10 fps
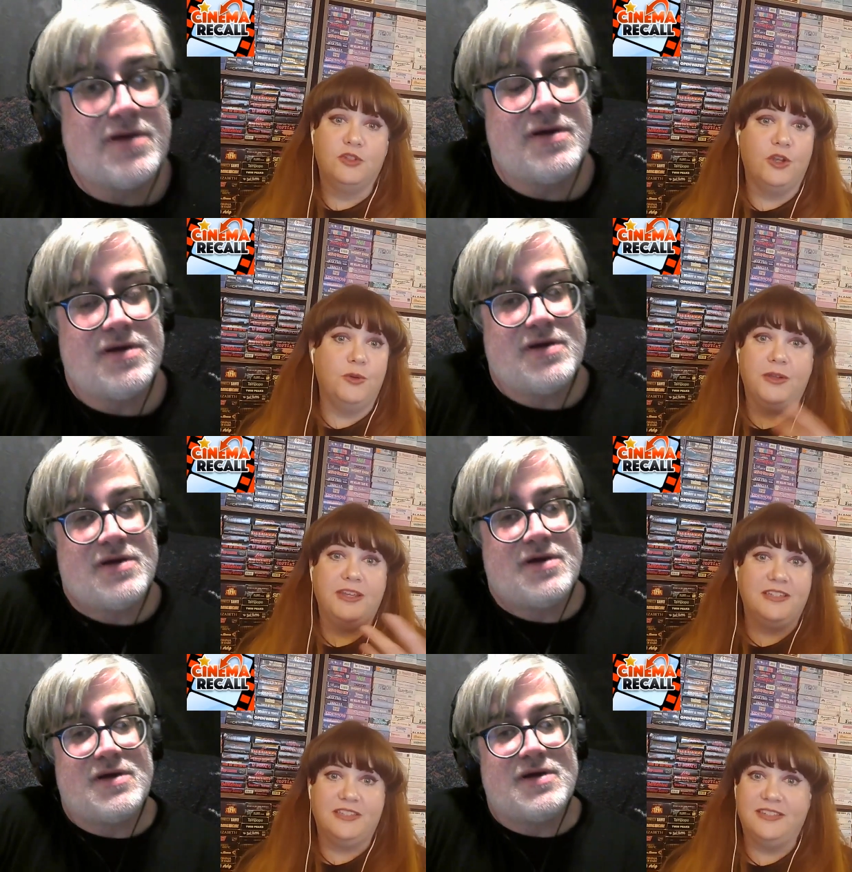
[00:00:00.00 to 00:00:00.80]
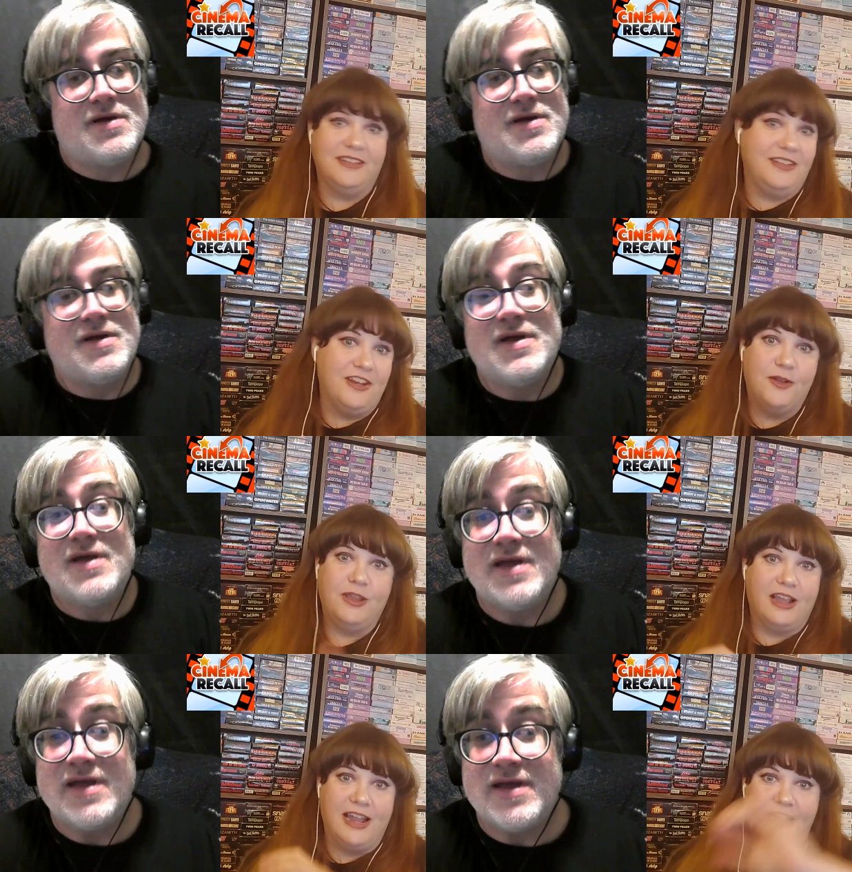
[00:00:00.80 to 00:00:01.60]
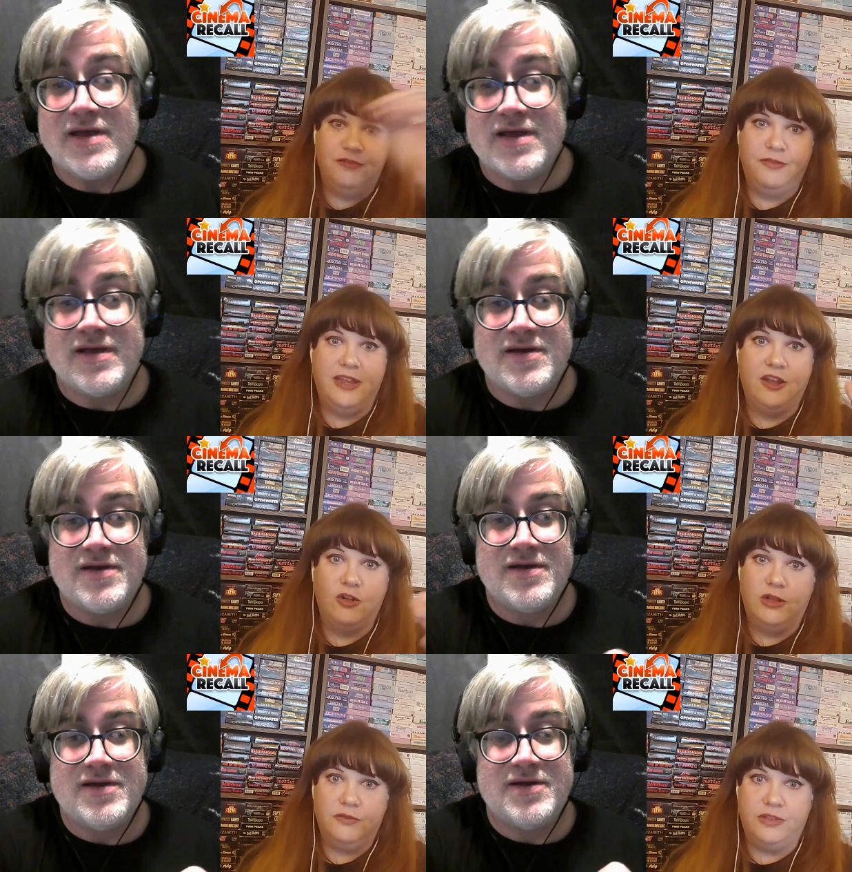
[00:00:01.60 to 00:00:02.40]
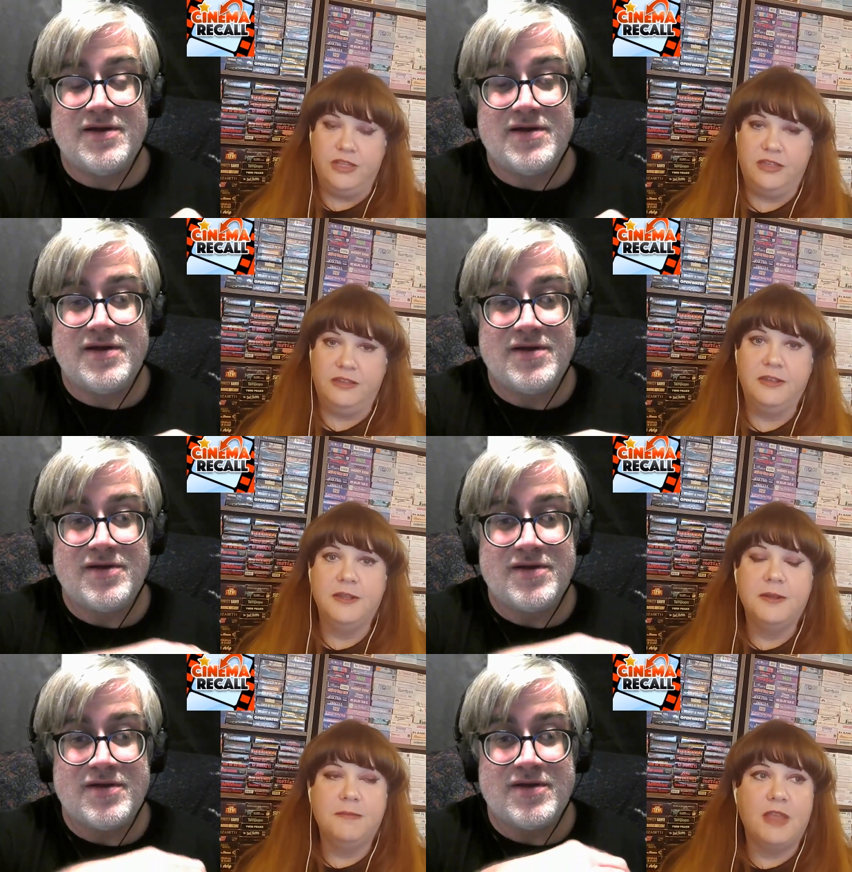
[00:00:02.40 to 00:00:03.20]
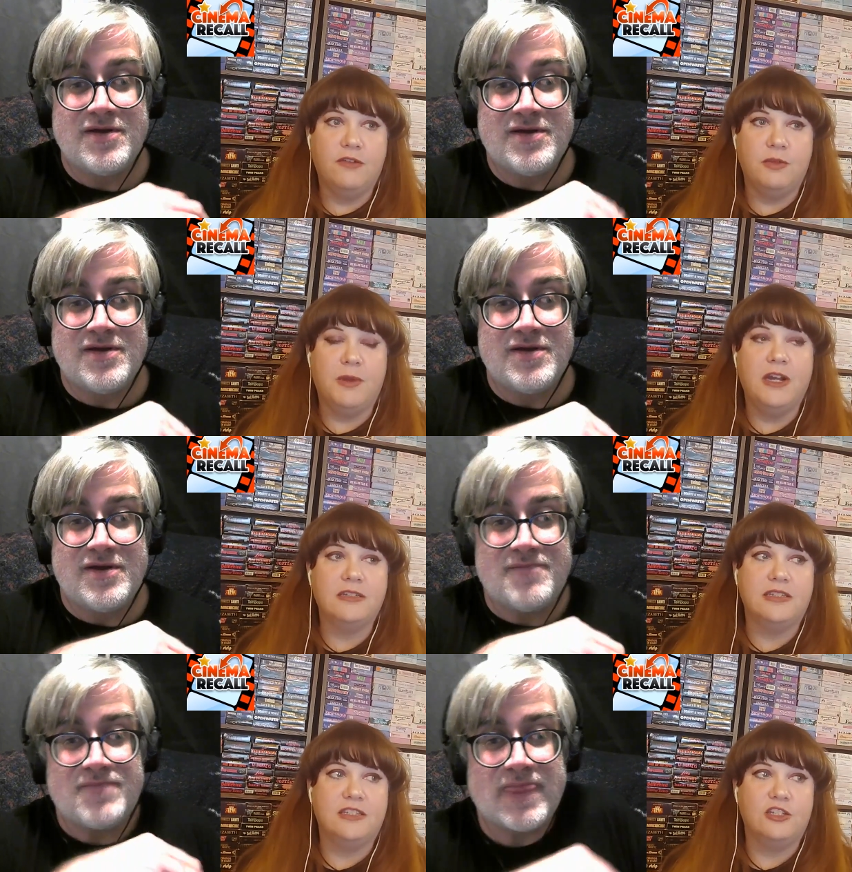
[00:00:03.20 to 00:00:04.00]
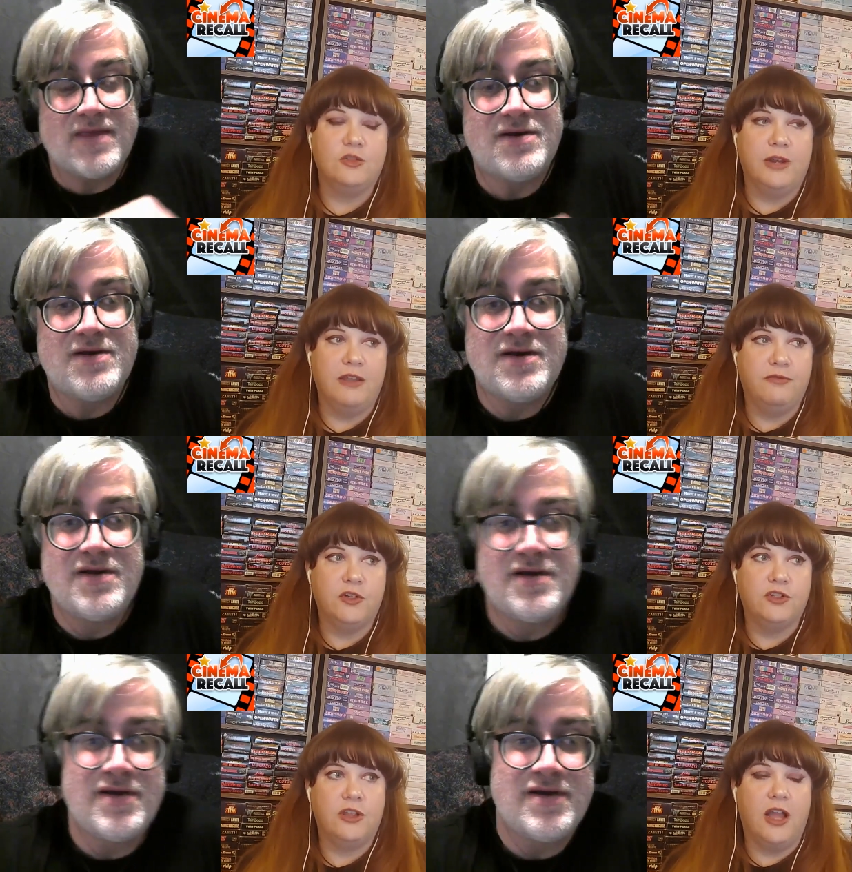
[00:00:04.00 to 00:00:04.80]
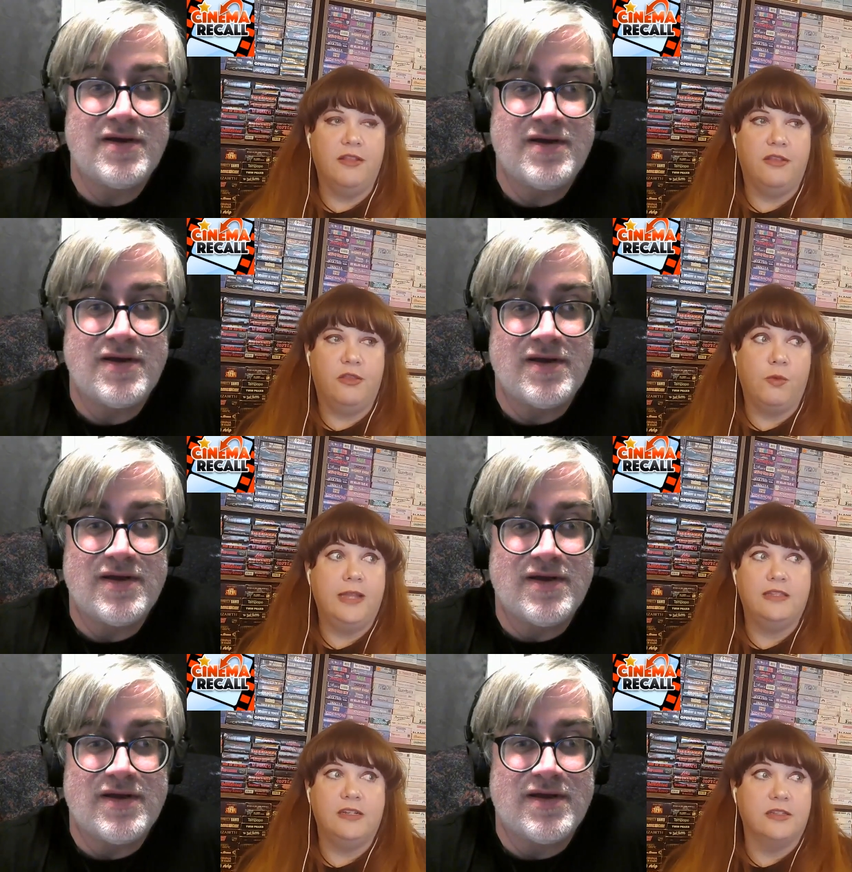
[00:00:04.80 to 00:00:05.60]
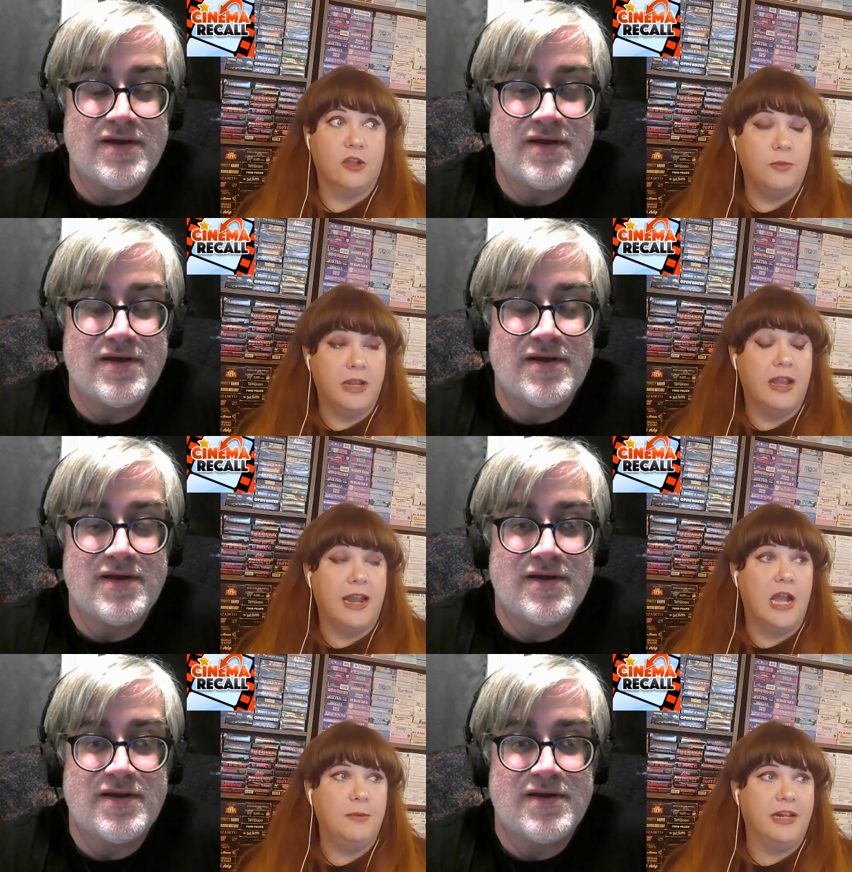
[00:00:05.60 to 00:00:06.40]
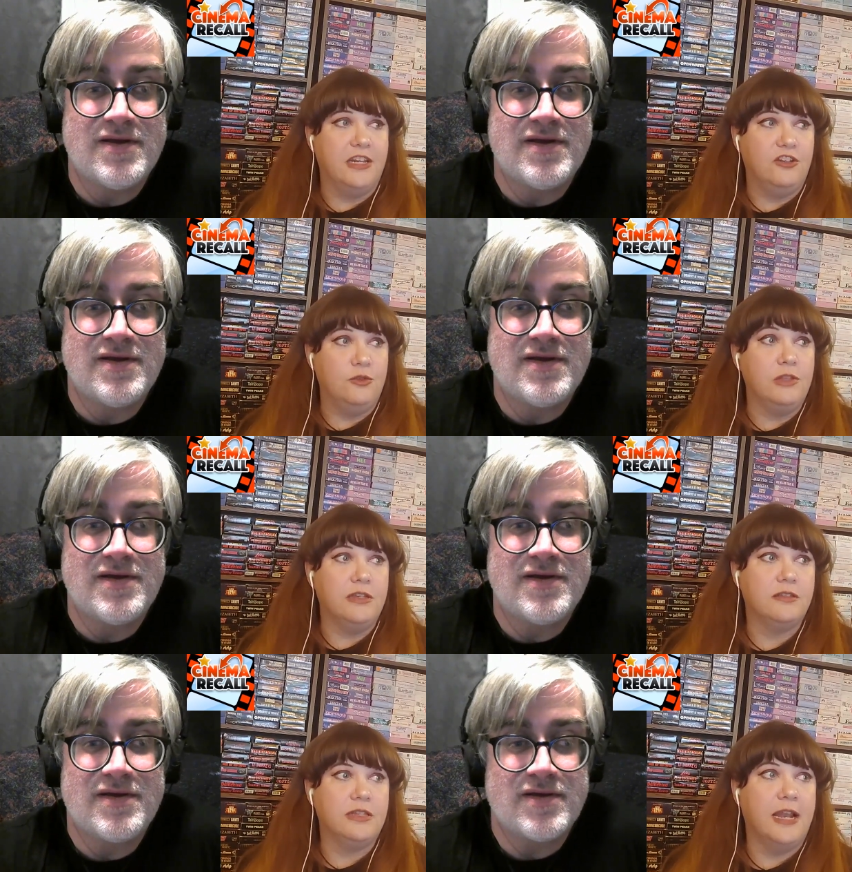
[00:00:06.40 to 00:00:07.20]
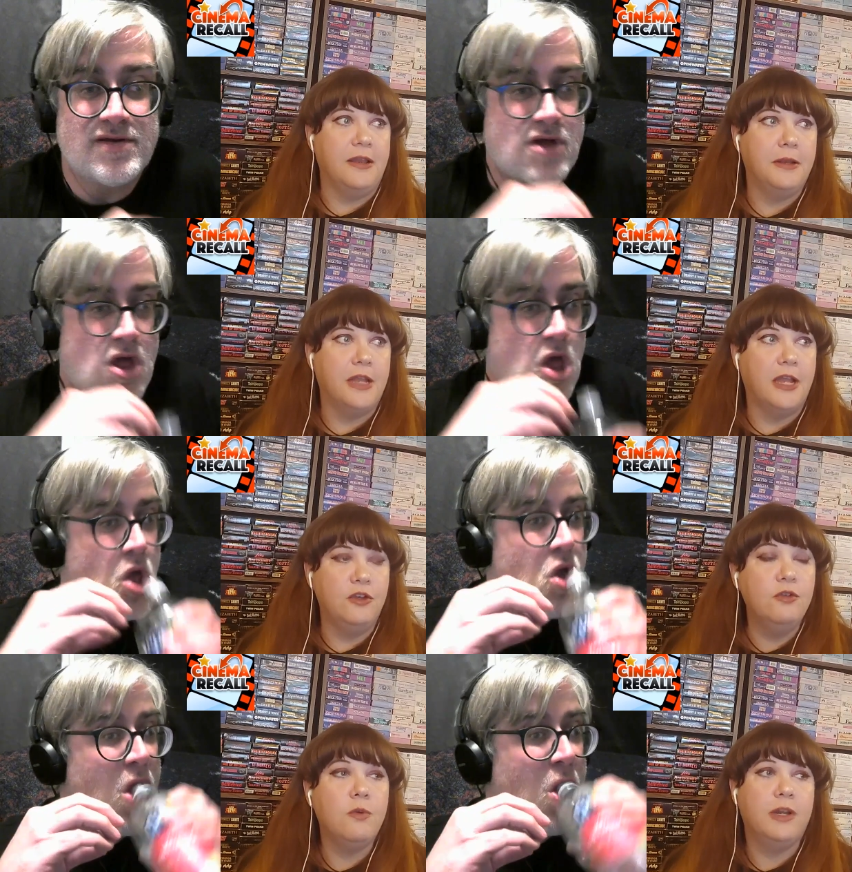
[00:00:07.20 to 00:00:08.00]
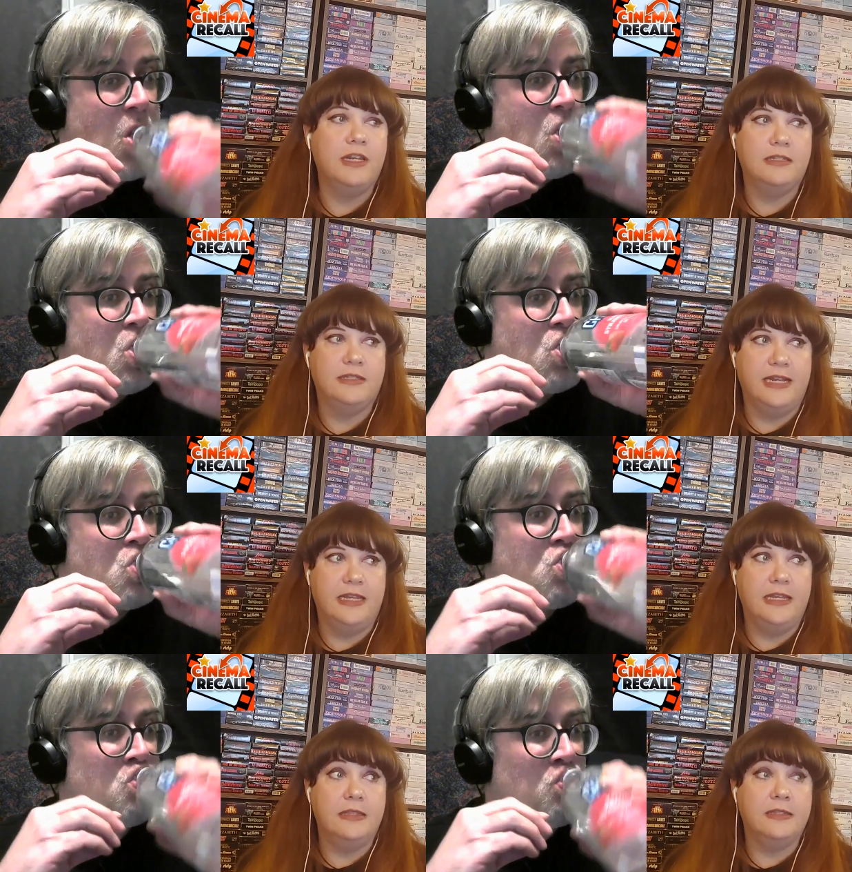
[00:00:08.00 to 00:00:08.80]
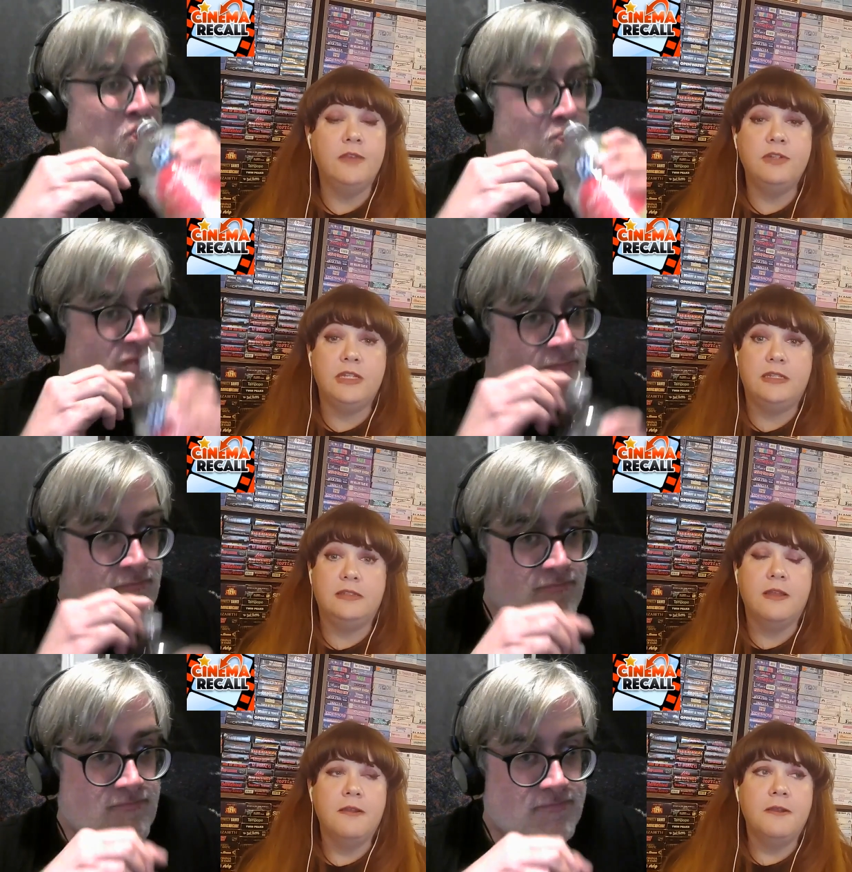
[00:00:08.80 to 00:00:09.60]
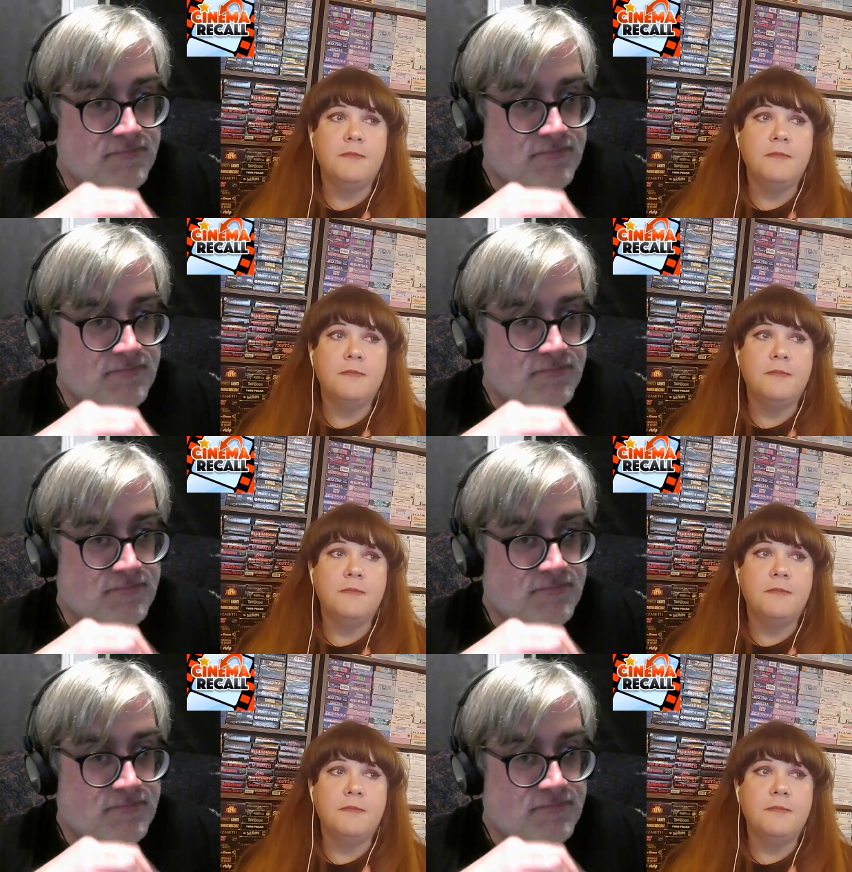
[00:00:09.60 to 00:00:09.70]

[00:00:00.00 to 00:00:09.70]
Speaker 1: So it's you know it kind of fit all of the of the boxes because when I first got the rights and I was like, oh my god, how am I going to do this? And I I knew I wanted to set it in the 70s,